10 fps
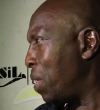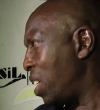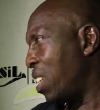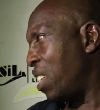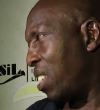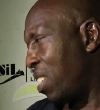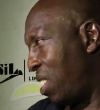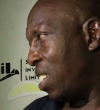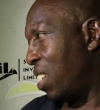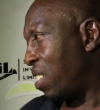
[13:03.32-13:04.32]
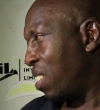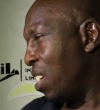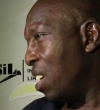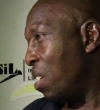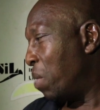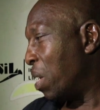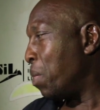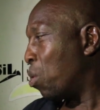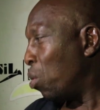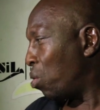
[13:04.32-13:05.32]
an hour away from
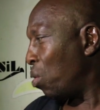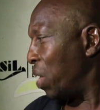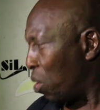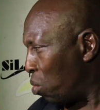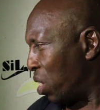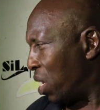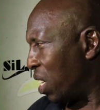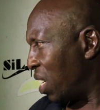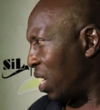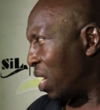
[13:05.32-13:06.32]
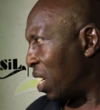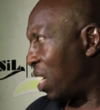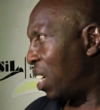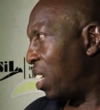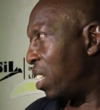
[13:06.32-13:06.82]
Arapal, which is our first distribution